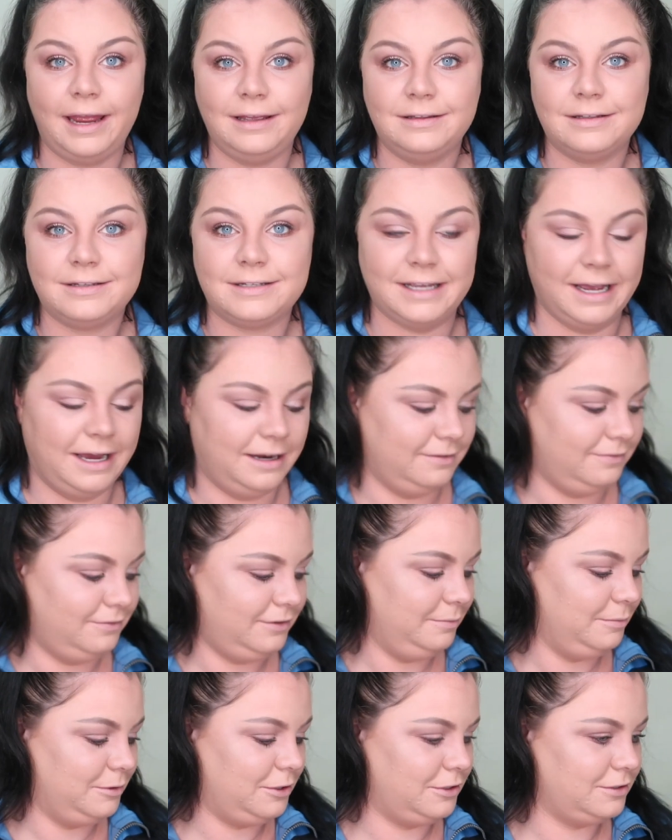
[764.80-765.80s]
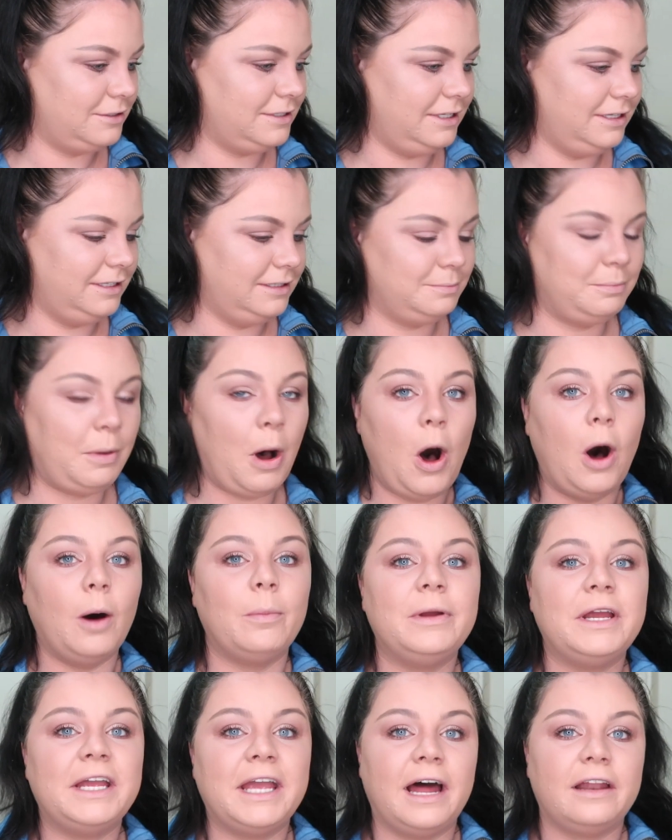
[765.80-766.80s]
hate the sound of lip gloss that's
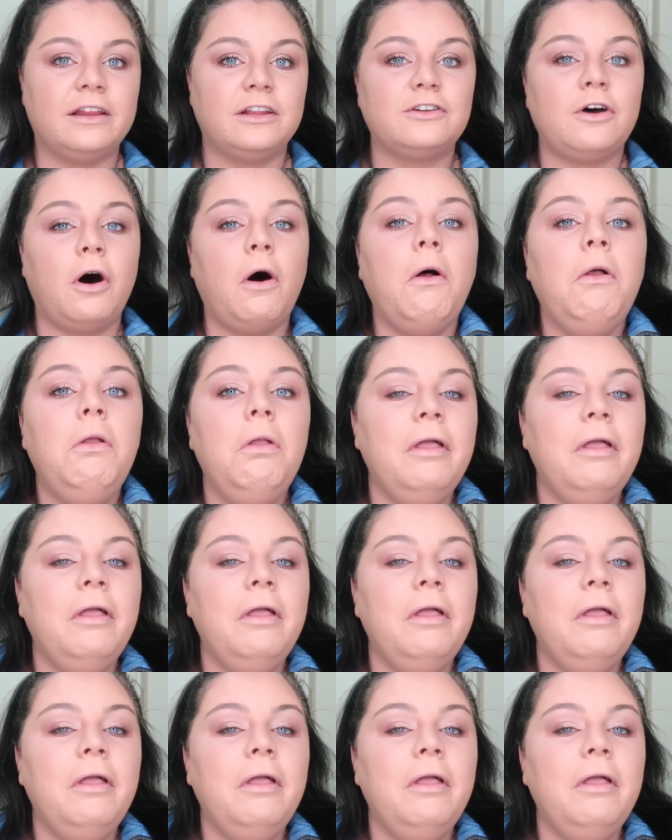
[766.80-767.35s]
popping out of the top.